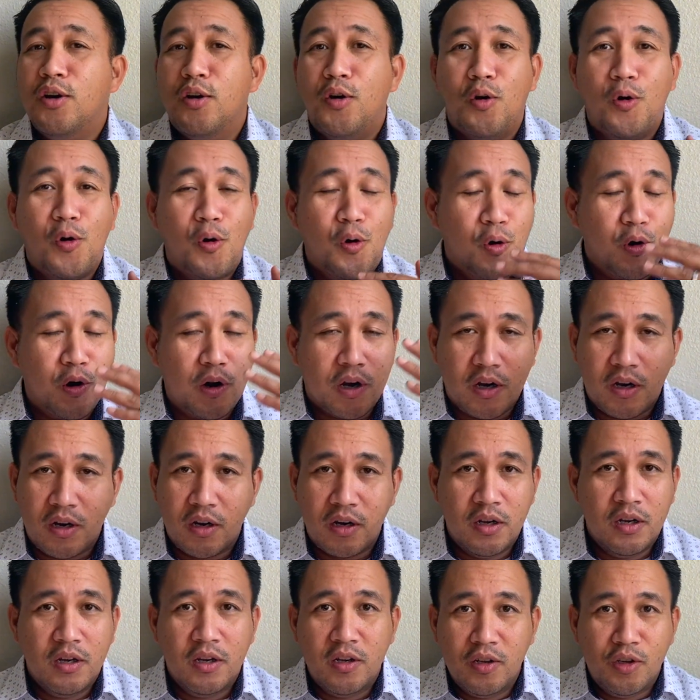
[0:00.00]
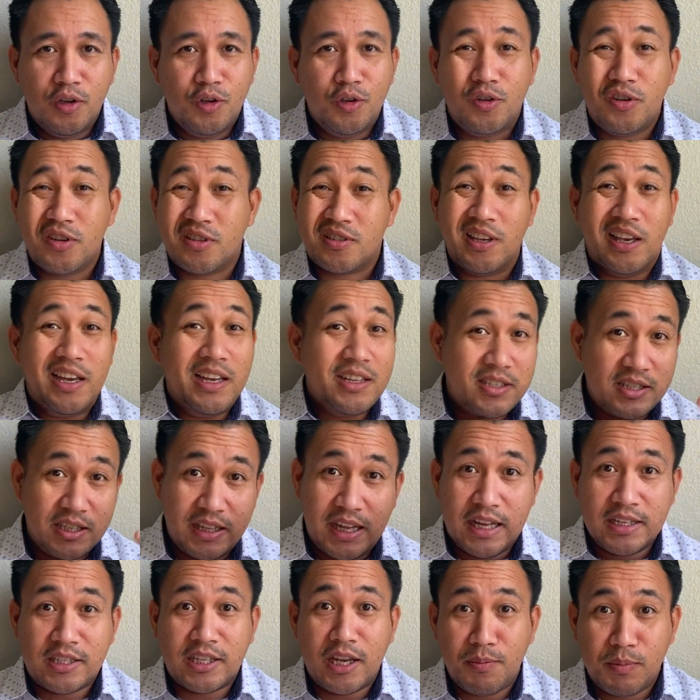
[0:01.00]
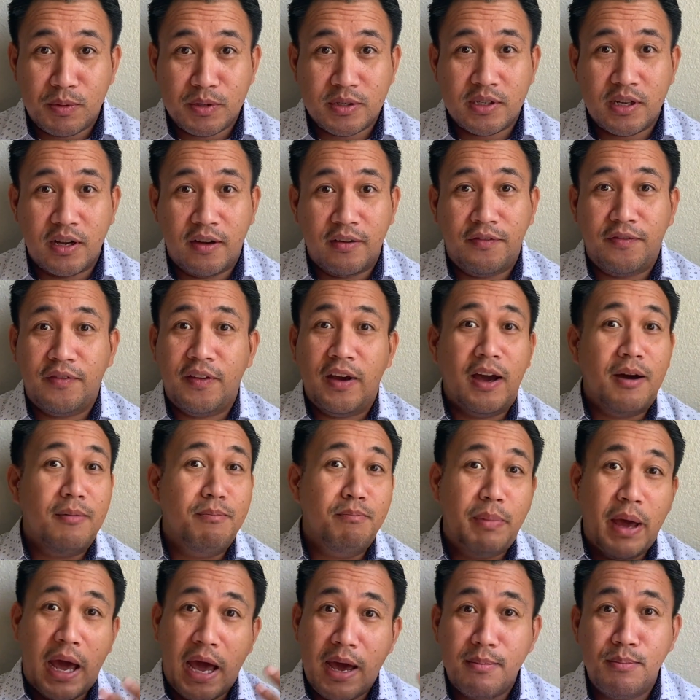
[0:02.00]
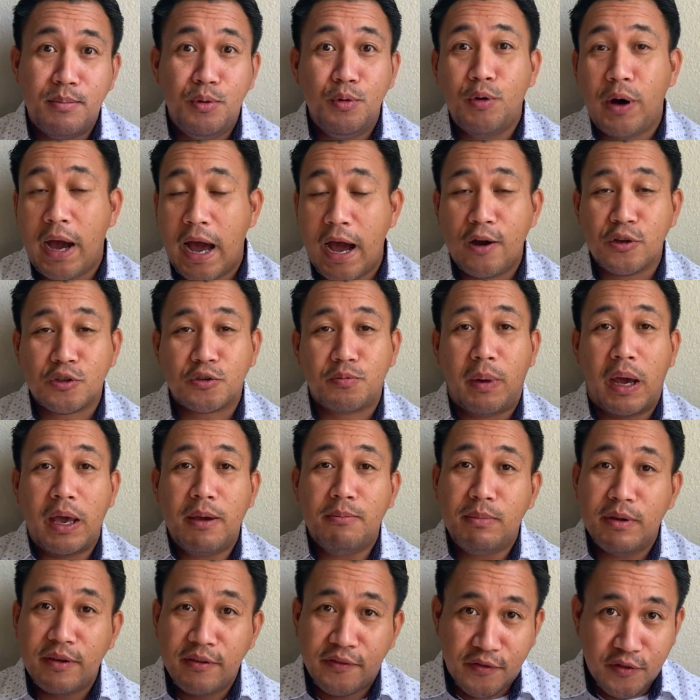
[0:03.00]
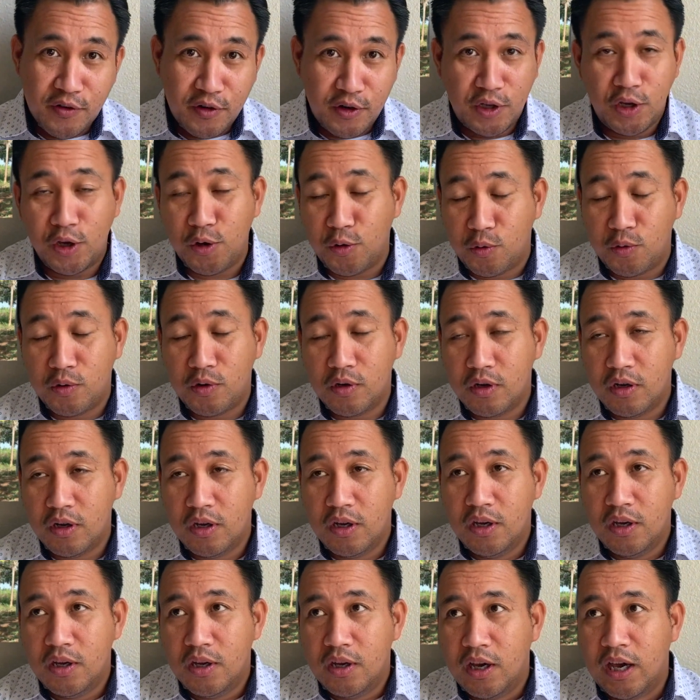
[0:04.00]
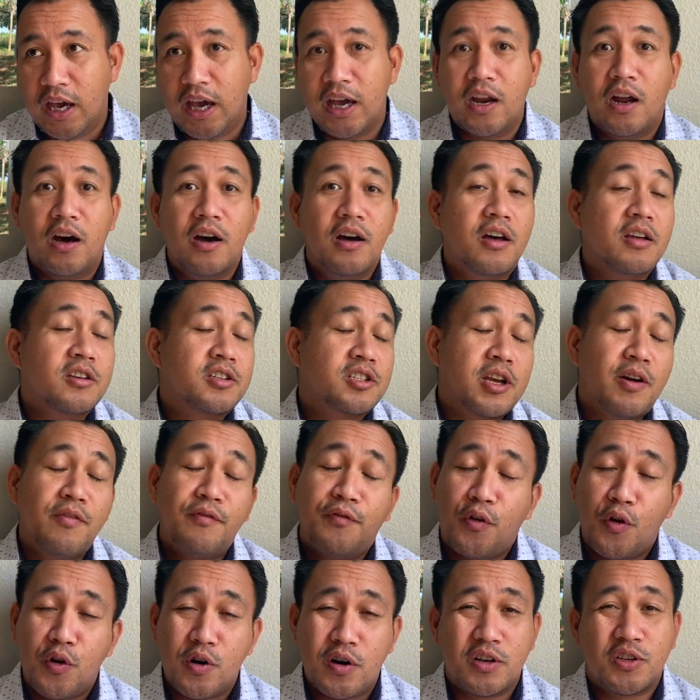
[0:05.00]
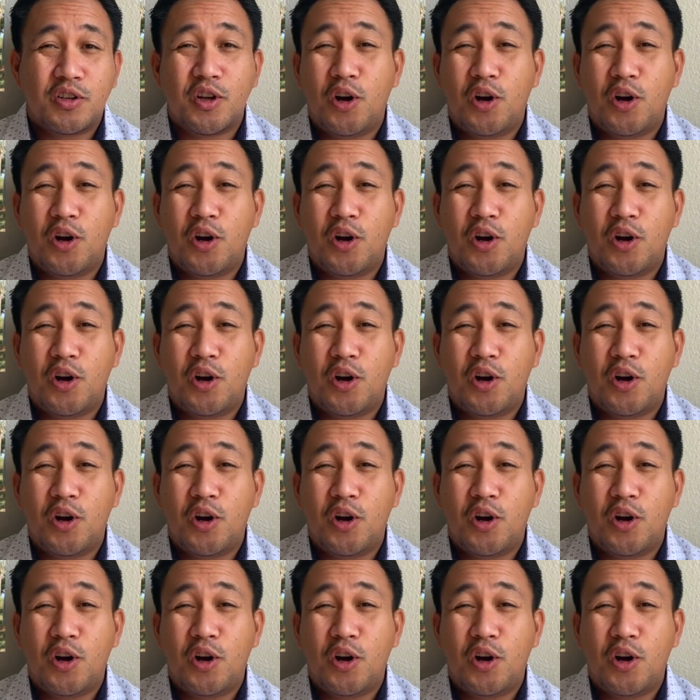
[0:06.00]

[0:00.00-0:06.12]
or you're just into that type of stuff, a bamboo house might be for you. And some foreigners